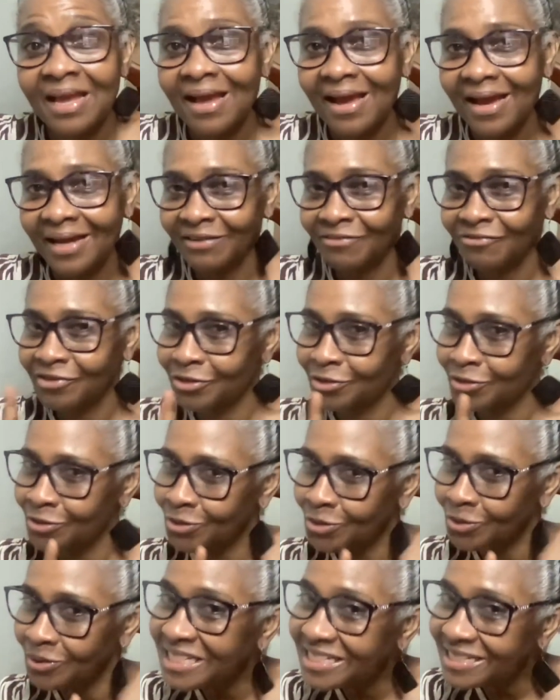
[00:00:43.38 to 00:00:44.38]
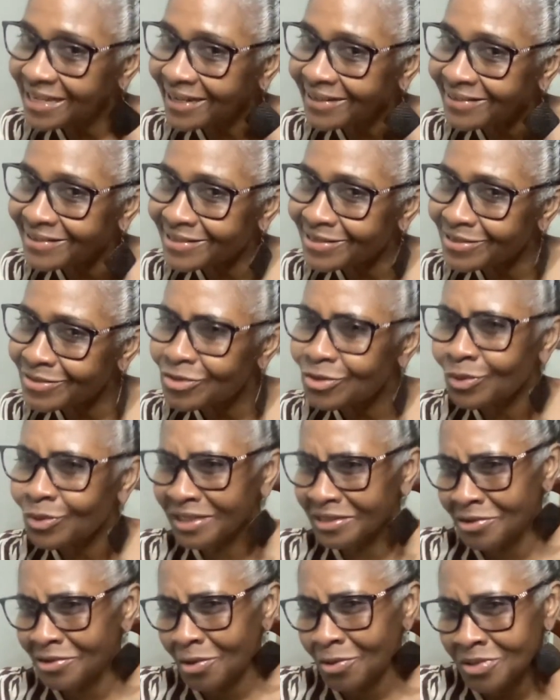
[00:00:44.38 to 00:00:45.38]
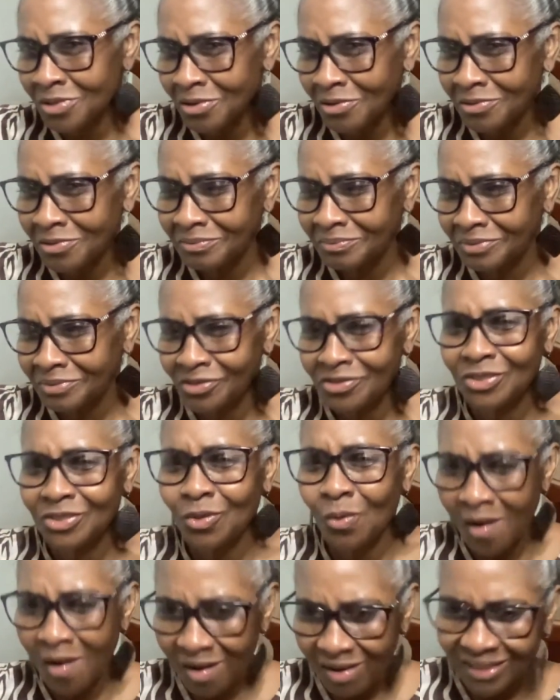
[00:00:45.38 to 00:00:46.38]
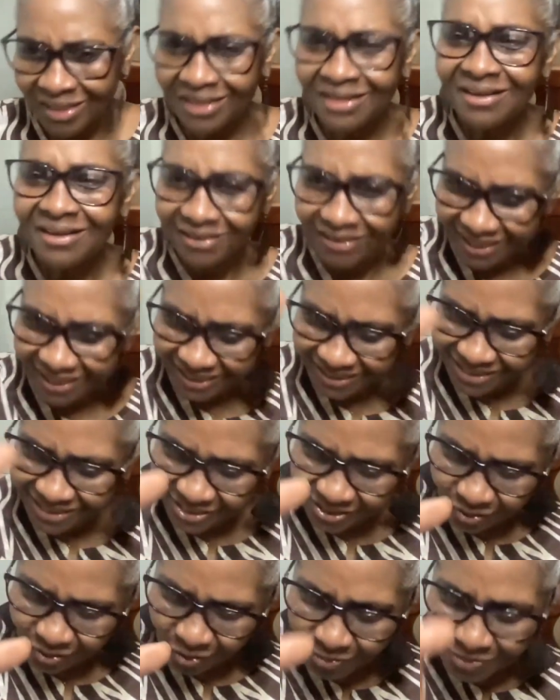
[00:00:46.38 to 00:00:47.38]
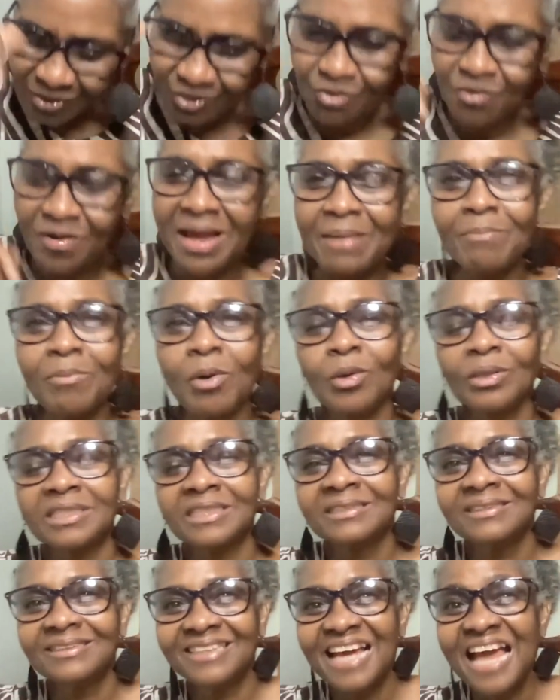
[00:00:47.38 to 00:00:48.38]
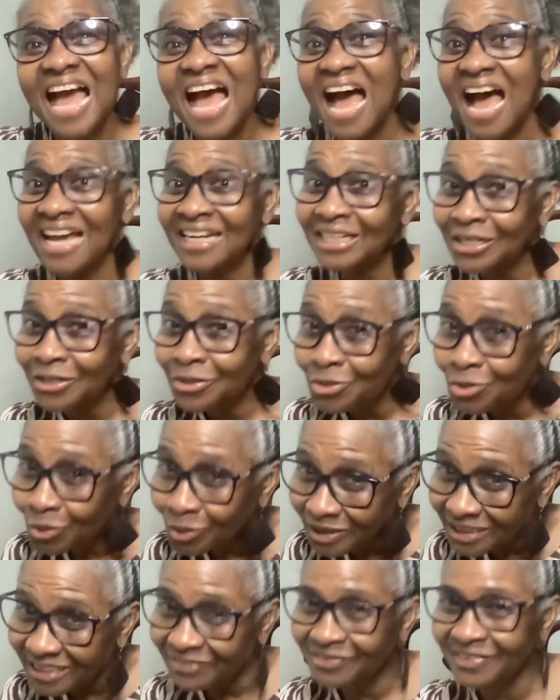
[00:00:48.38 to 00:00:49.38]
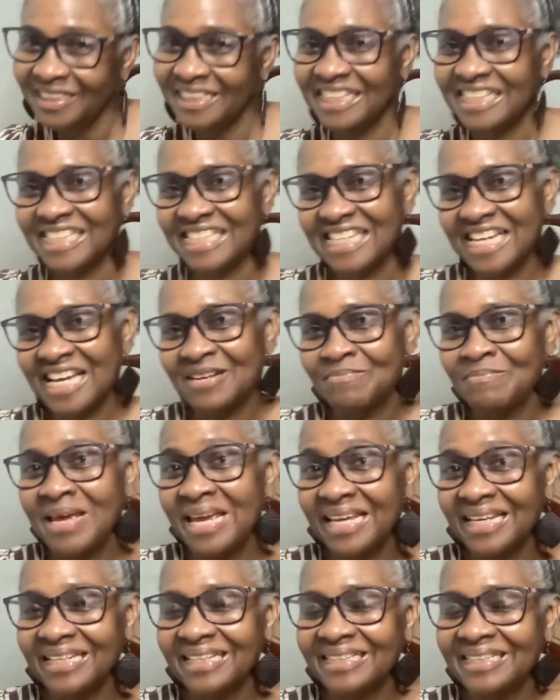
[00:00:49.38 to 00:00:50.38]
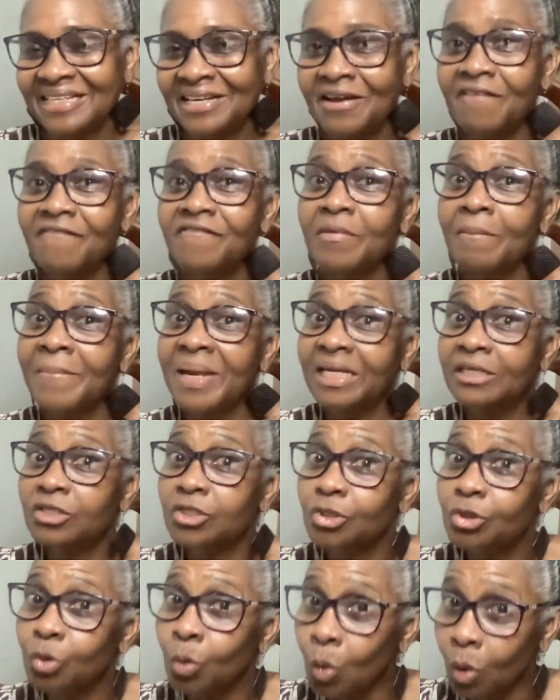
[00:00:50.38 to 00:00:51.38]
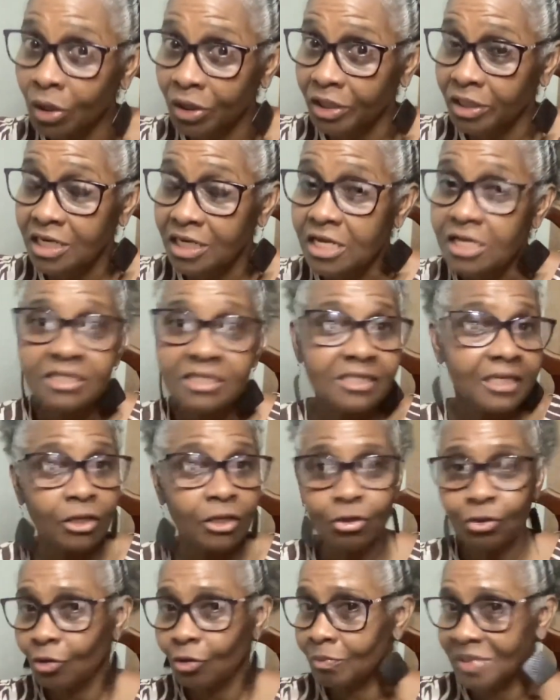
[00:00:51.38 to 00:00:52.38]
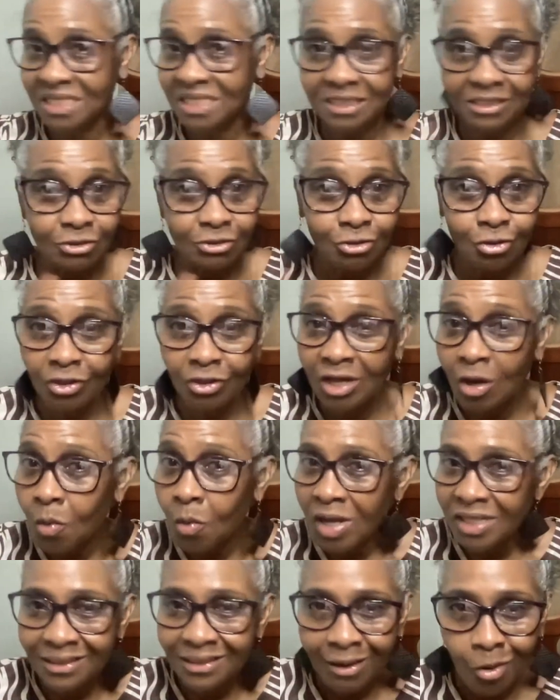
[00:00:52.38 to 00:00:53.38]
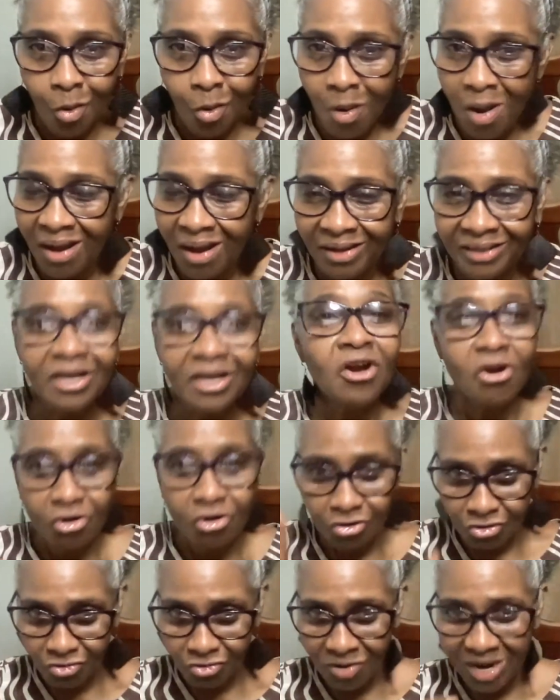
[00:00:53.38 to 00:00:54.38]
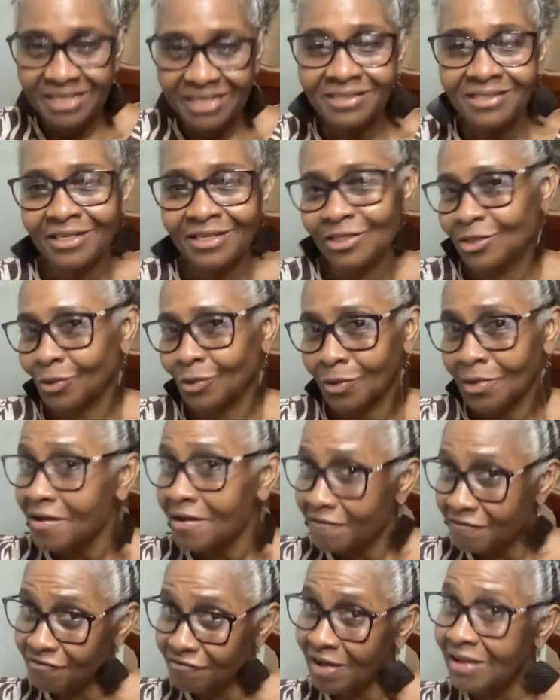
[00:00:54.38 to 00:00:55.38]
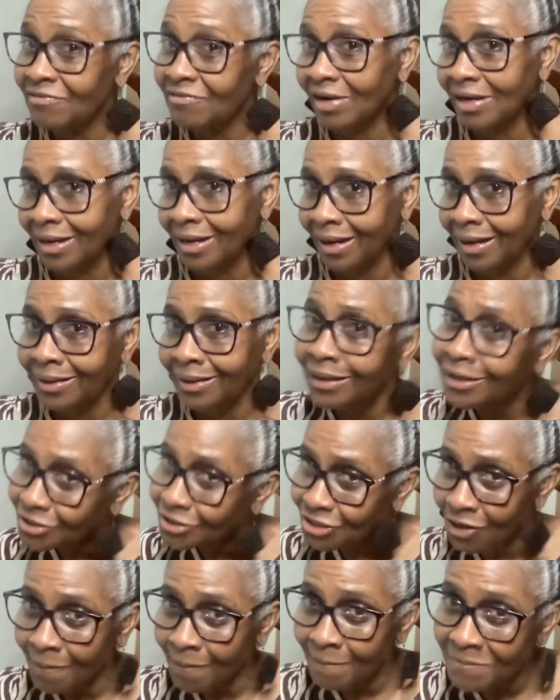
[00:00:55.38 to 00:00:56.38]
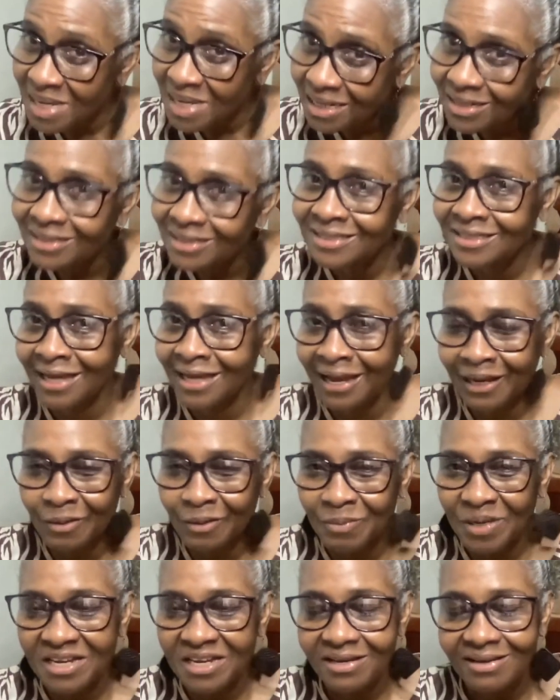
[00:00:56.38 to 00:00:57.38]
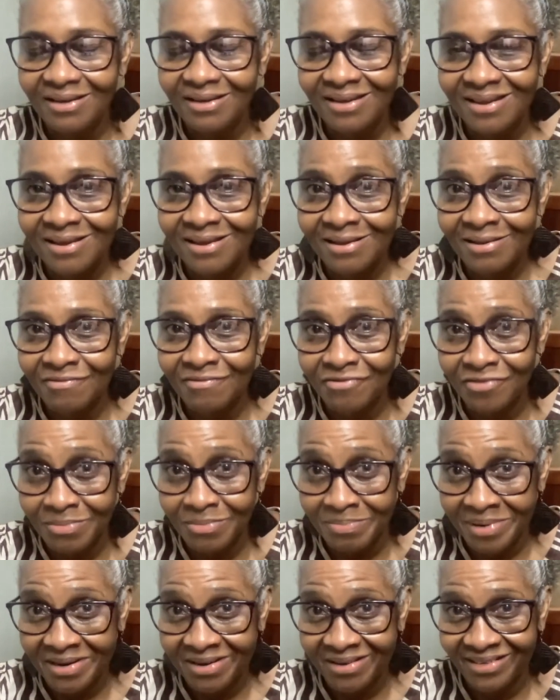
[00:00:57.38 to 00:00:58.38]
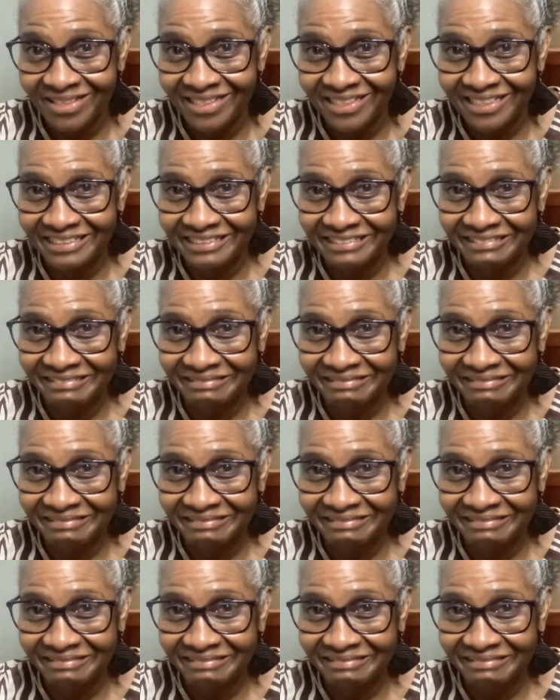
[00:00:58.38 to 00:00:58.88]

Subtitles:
And if you don't do it yet, do it now. No, just go on, click the subscribe button and the notification bell to make sure so you don't miss none of what I go on right here. So 5 o'clock Jamaica time every morning.